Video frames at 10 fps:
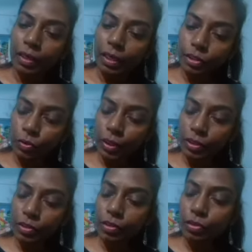
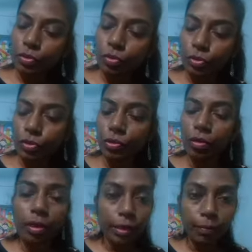Educational, social
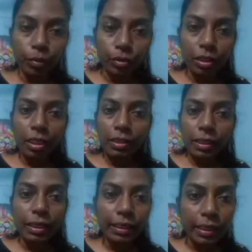and both. The
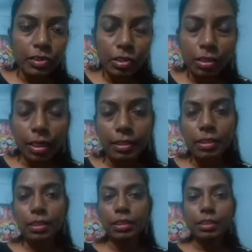correct
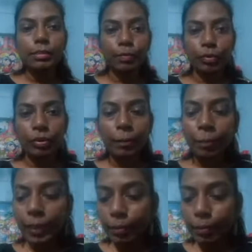answer here is both.